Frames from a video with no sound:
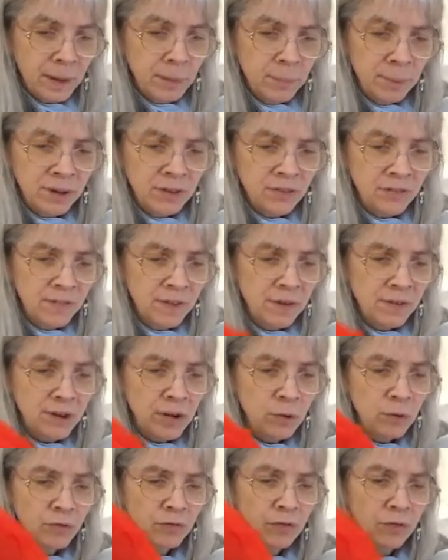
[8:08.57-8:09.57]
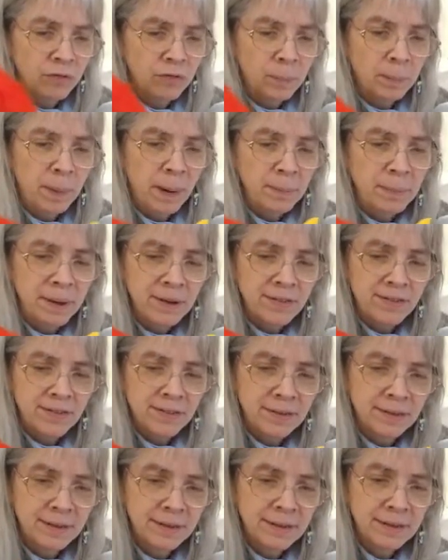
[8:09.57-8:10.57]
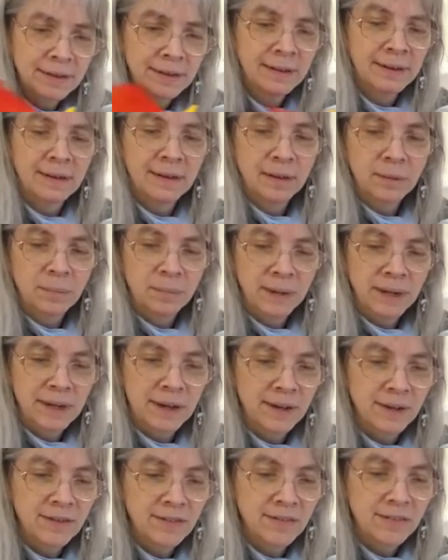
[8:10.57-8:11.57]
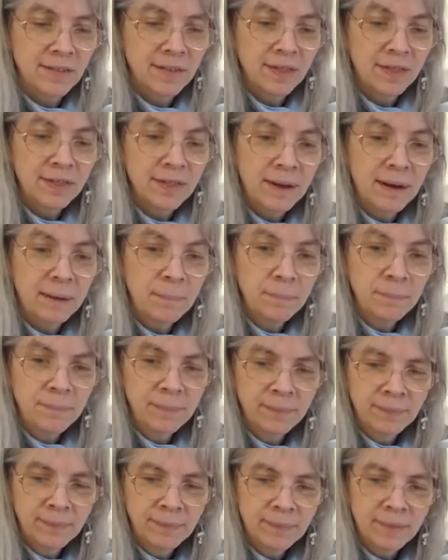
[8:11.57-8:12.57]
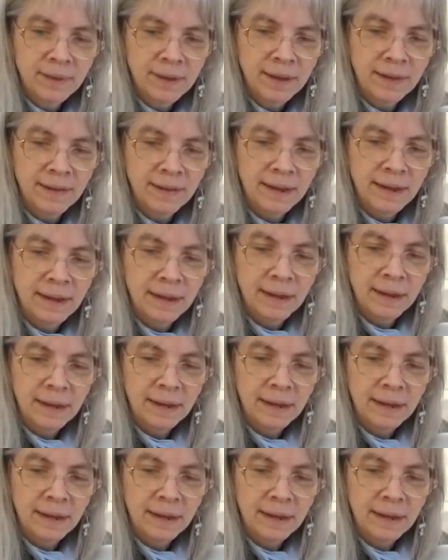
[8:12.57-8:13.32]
But it's very useful for puppets, because the thumb and the